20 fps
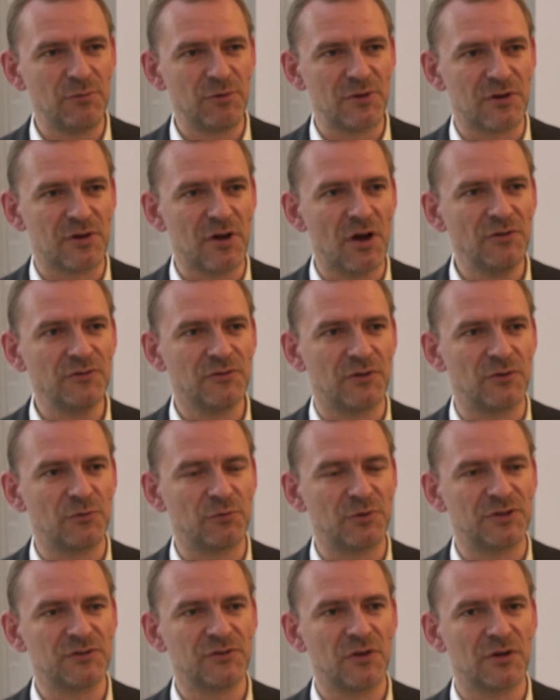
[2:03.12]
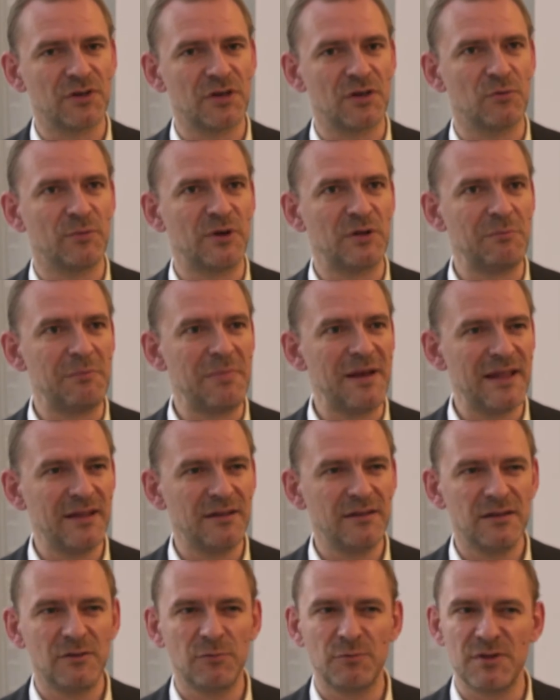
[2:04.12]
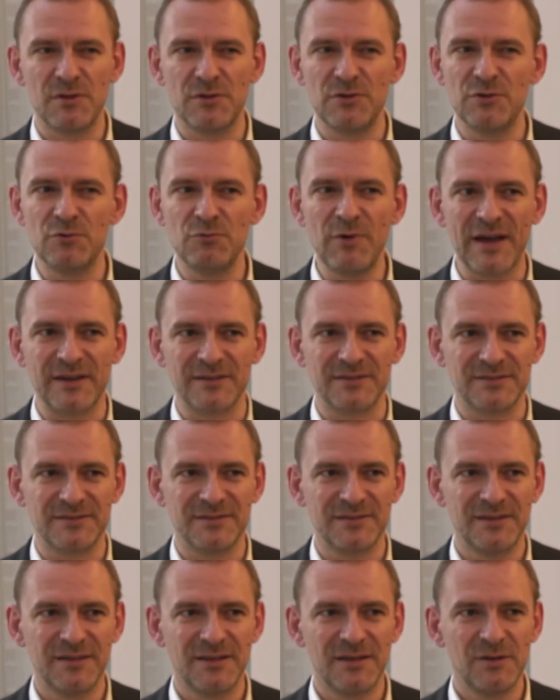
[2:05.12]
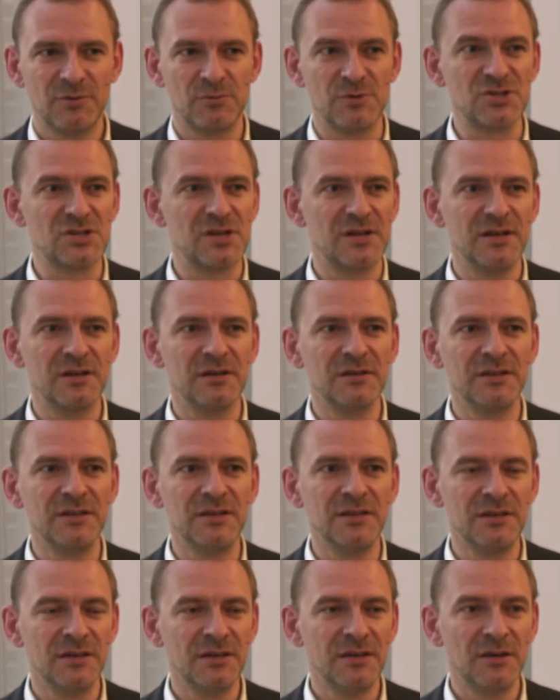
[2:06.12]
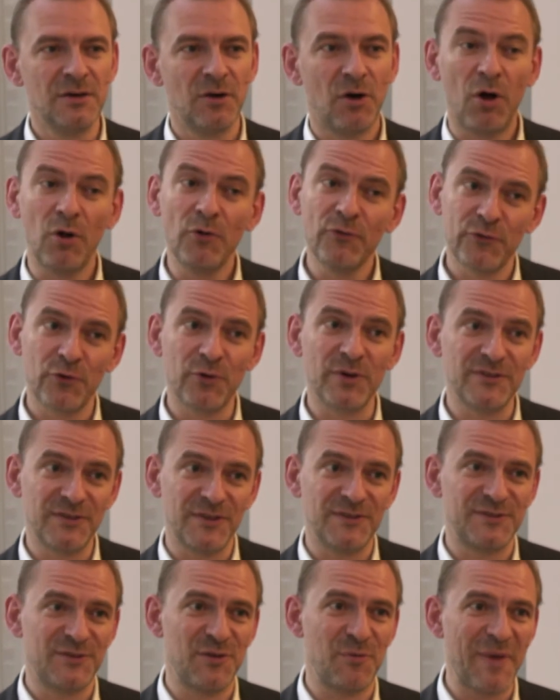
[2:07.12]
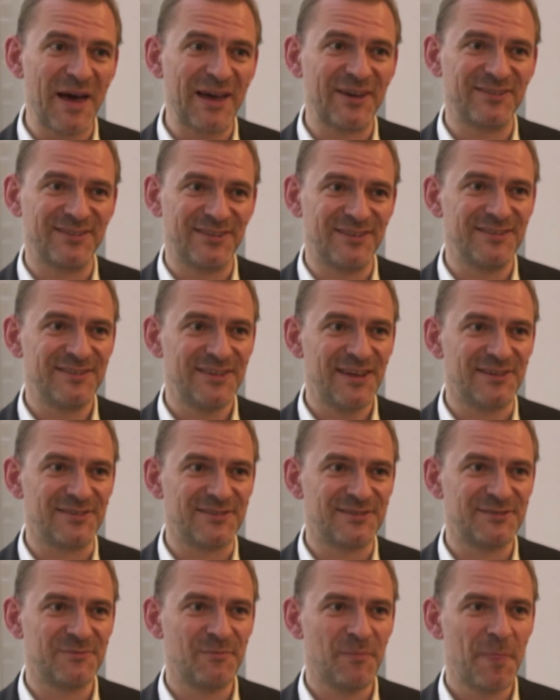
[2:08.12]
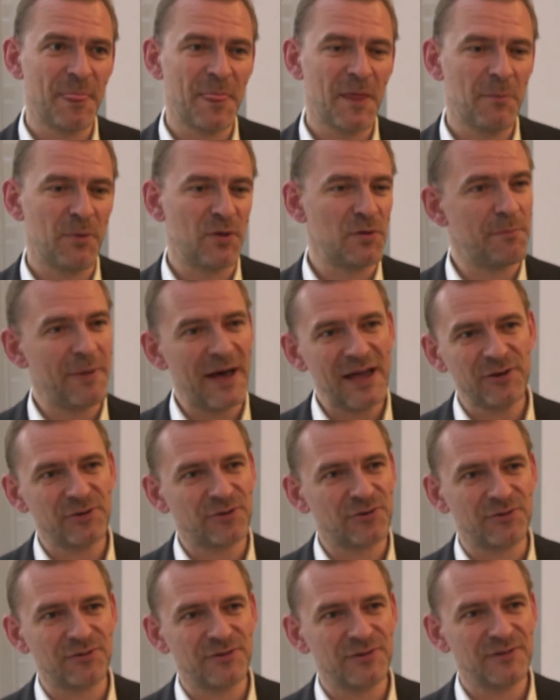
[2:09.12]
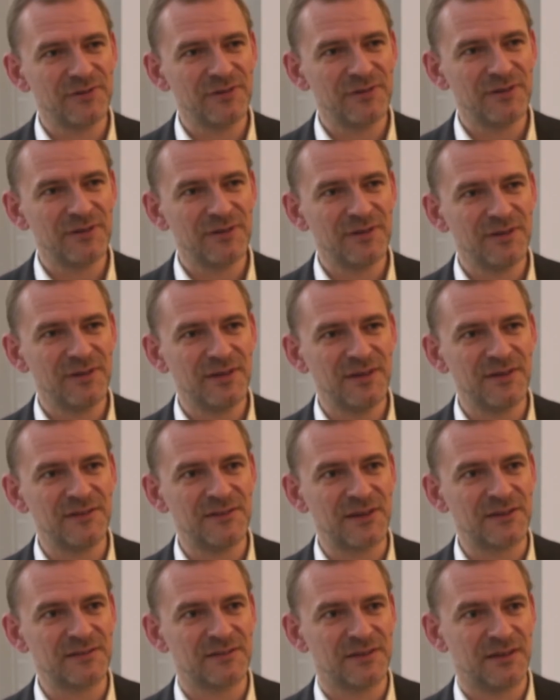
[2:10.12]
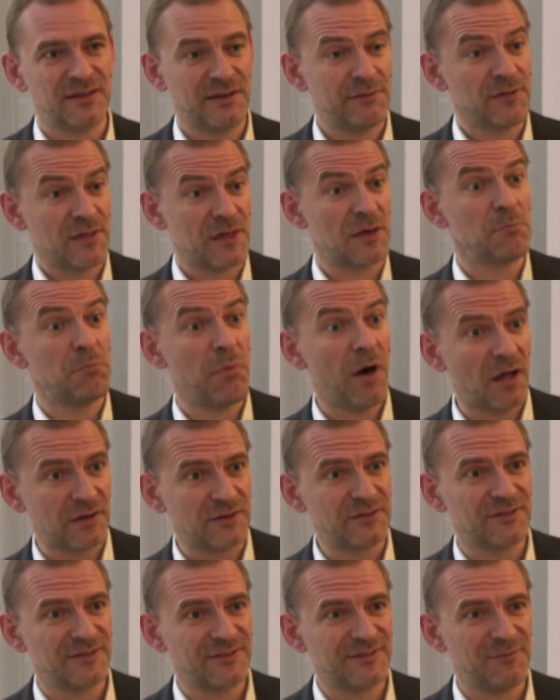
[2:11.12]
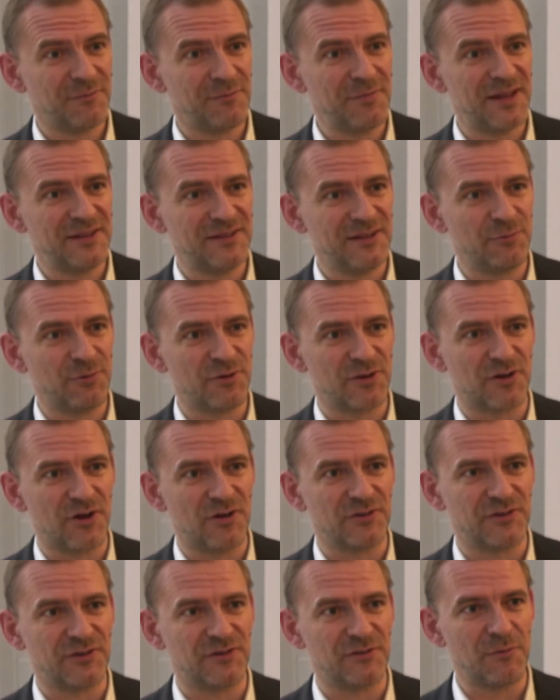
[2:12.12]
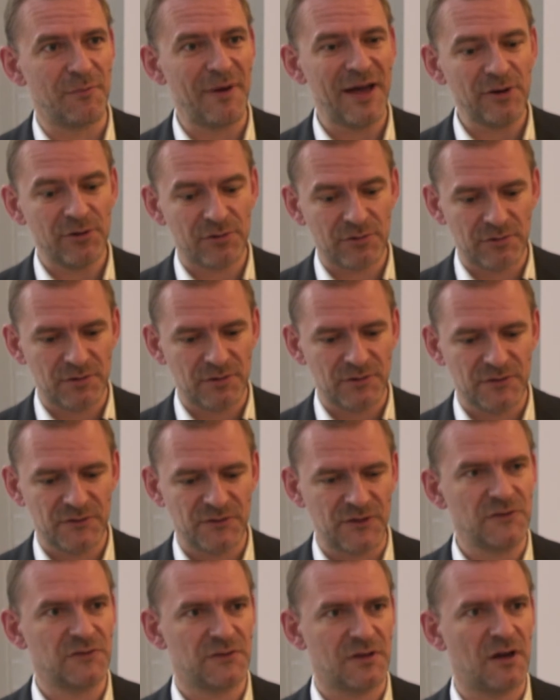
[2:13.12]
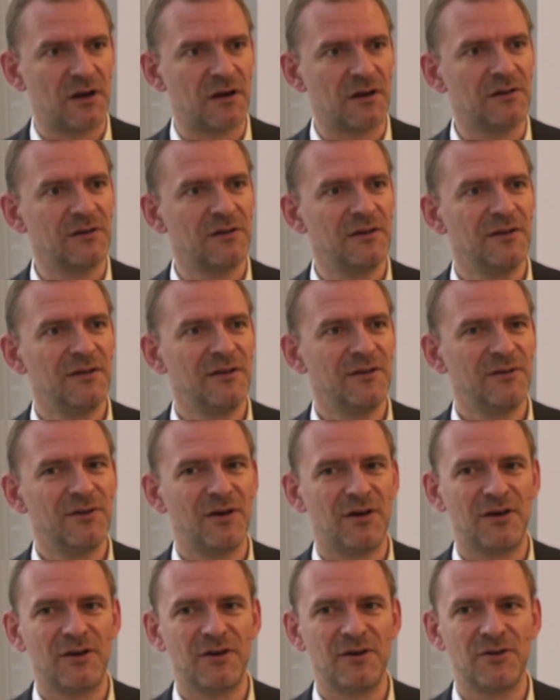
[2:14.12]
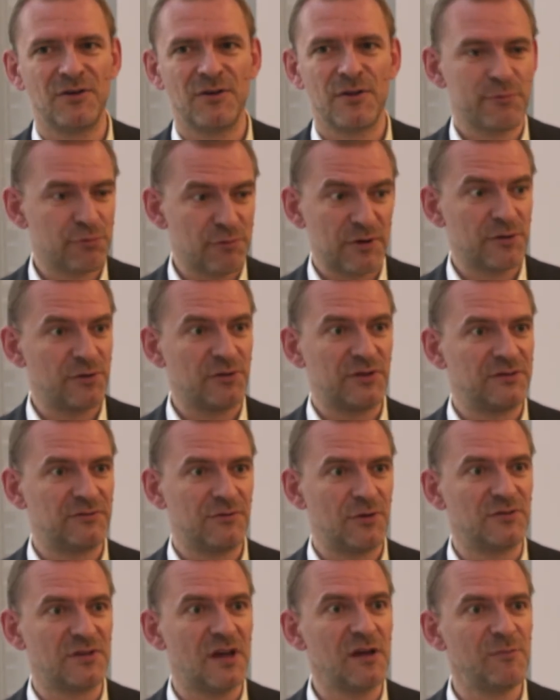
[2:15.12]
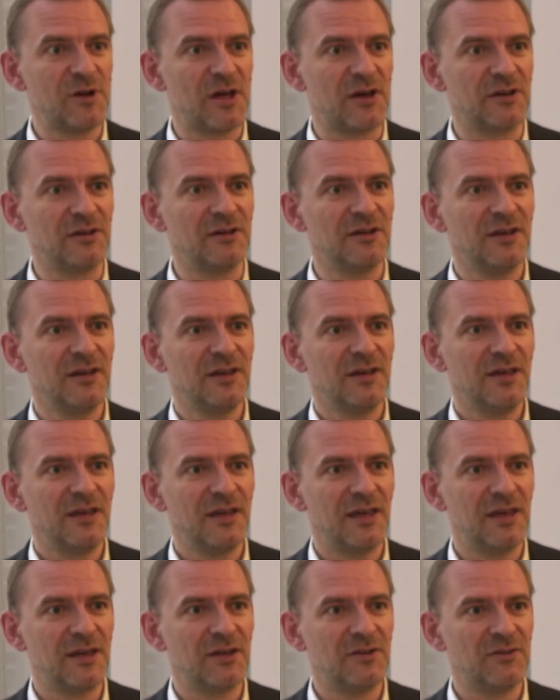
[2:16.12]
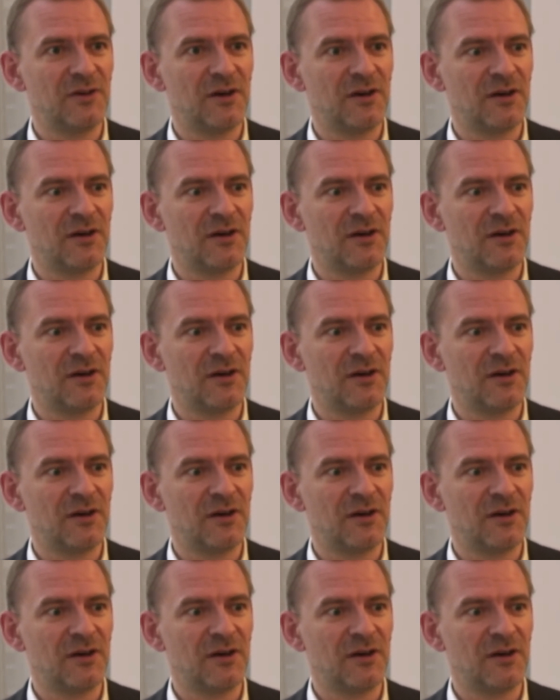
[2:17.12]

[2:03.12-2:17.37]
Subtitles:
with the content, we're talking about blended with the UX, which clearly also exists in the magazine sense. But the banner is everything but blended with the content. The banner sits there throughout the timeline and